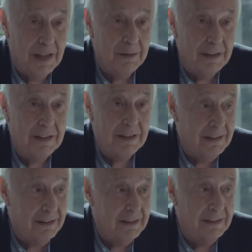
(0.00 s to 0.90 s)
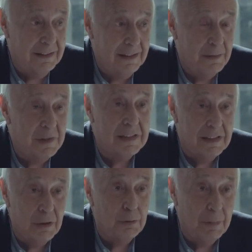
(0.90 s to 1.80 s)
I mean, he was
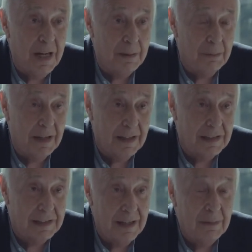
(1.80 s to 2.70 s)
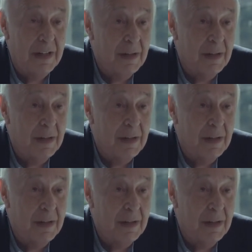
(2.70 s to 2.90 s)
an old man by that time,